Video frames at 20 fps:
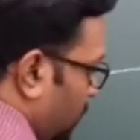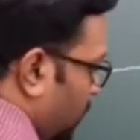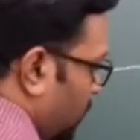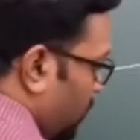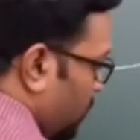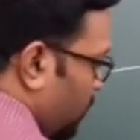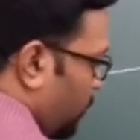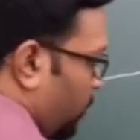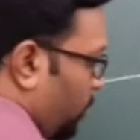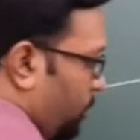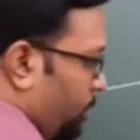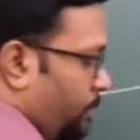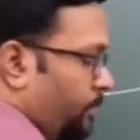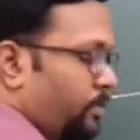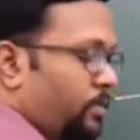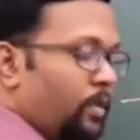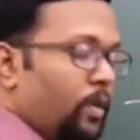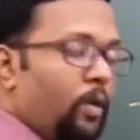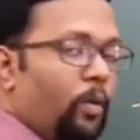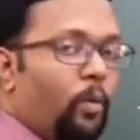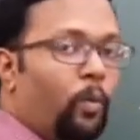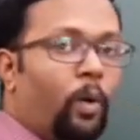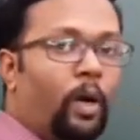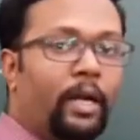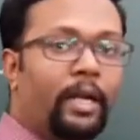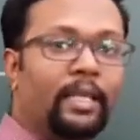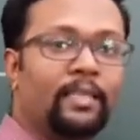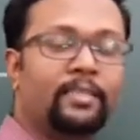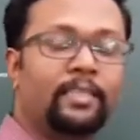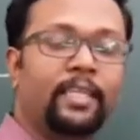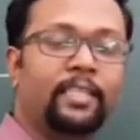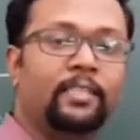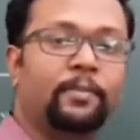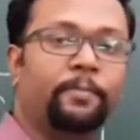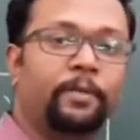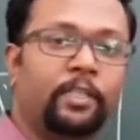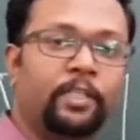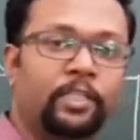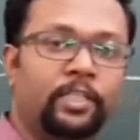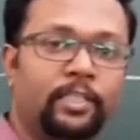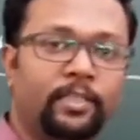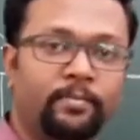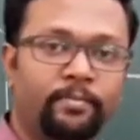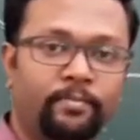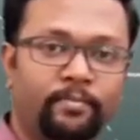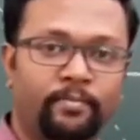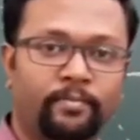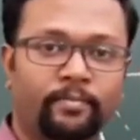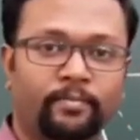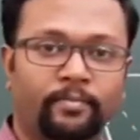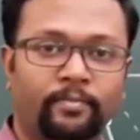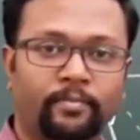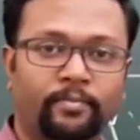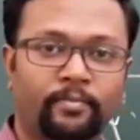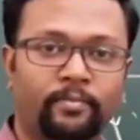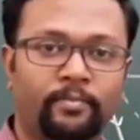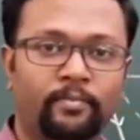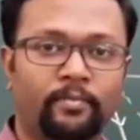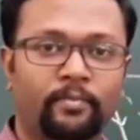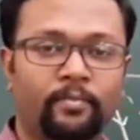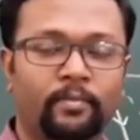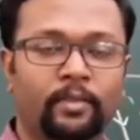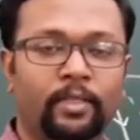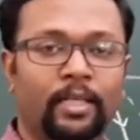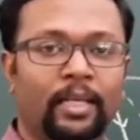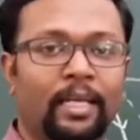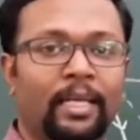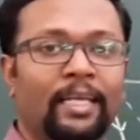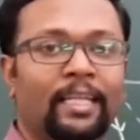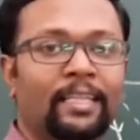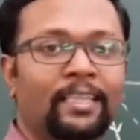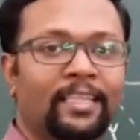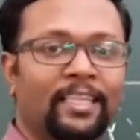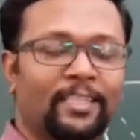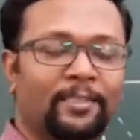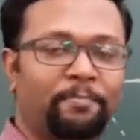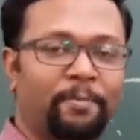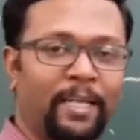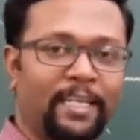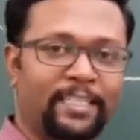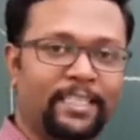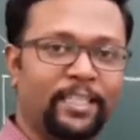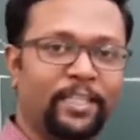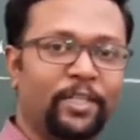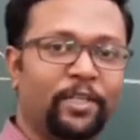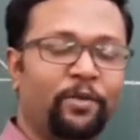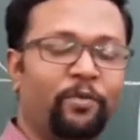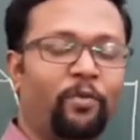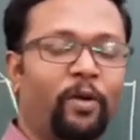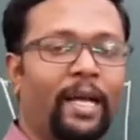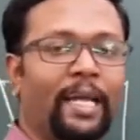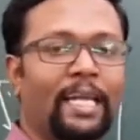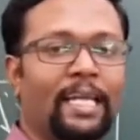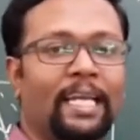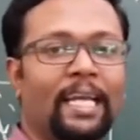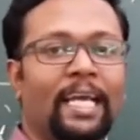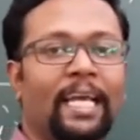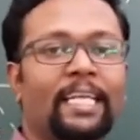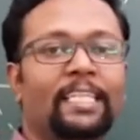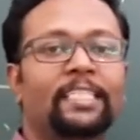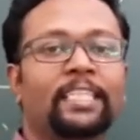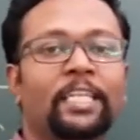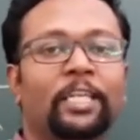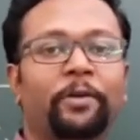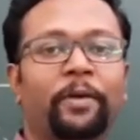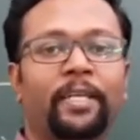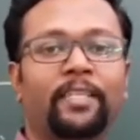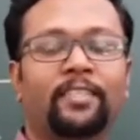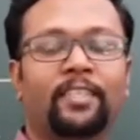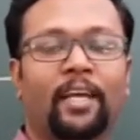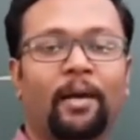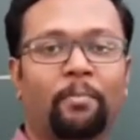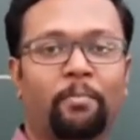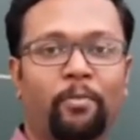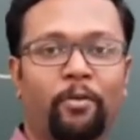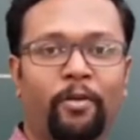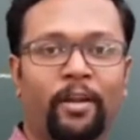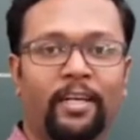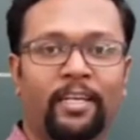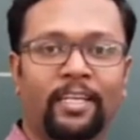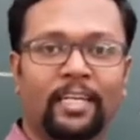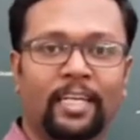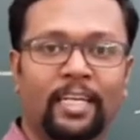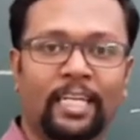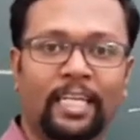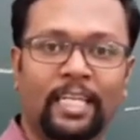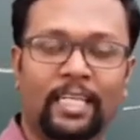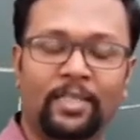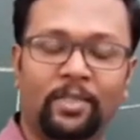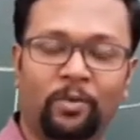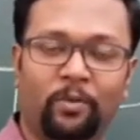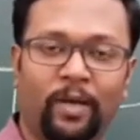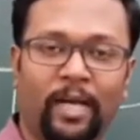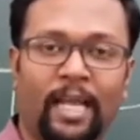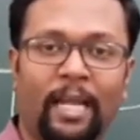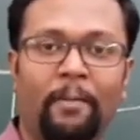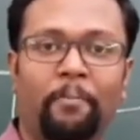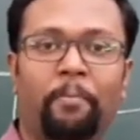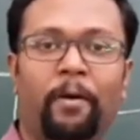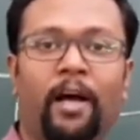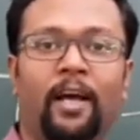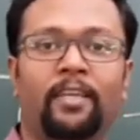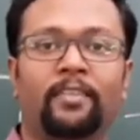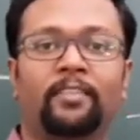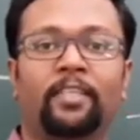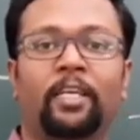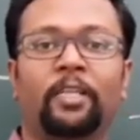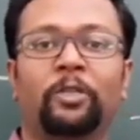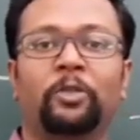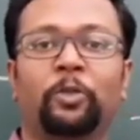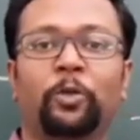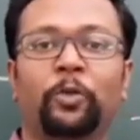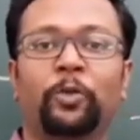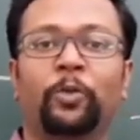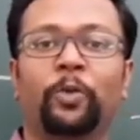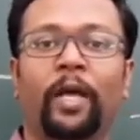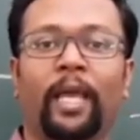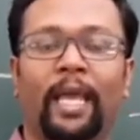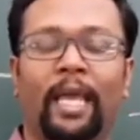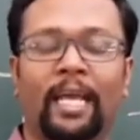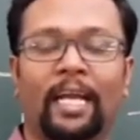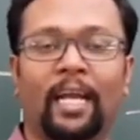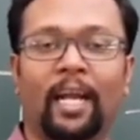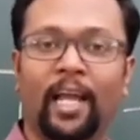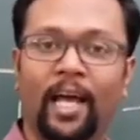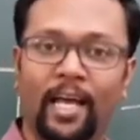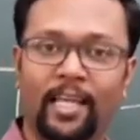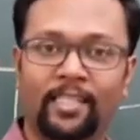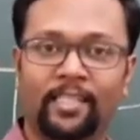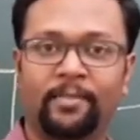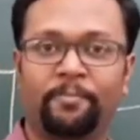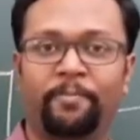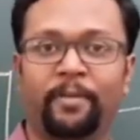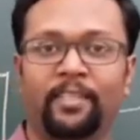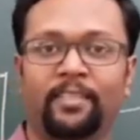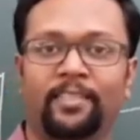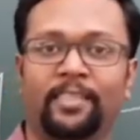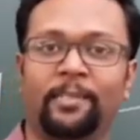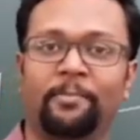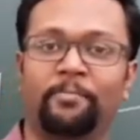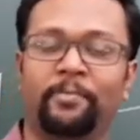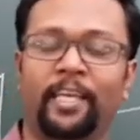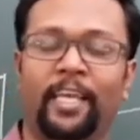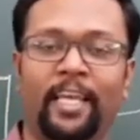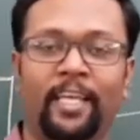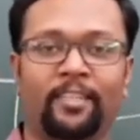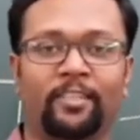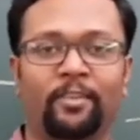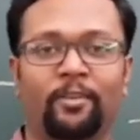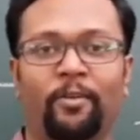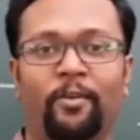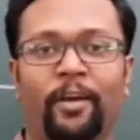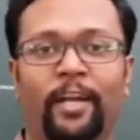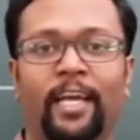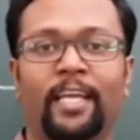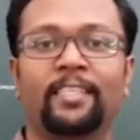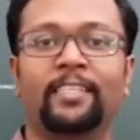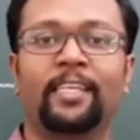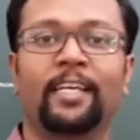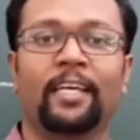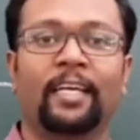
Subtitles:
So, what is dispersion? The splitting of white light into its component colors while passing through a glass prism is known as